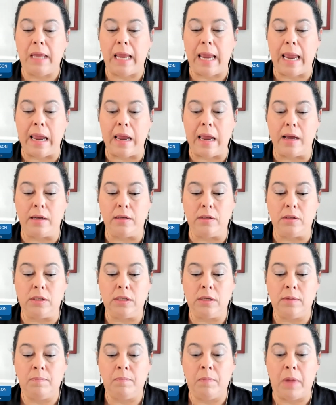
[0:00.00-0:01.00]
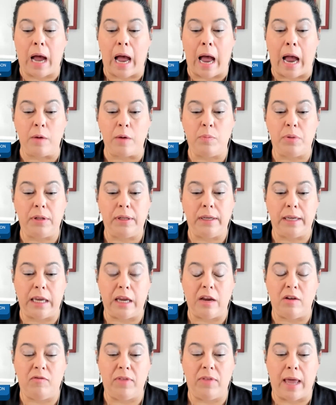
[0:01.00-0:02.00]
and I
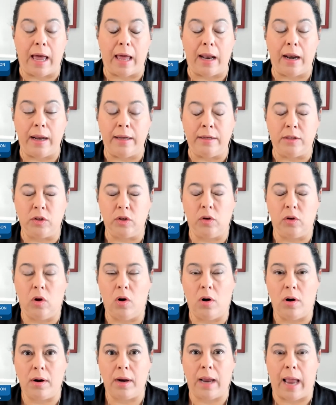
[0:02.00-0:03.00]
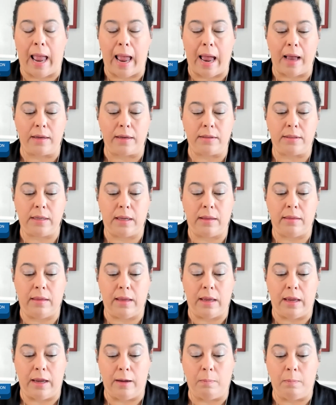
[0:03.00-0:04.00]
believe that as long as
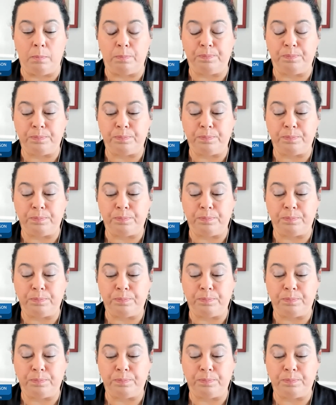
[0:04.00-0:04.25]
the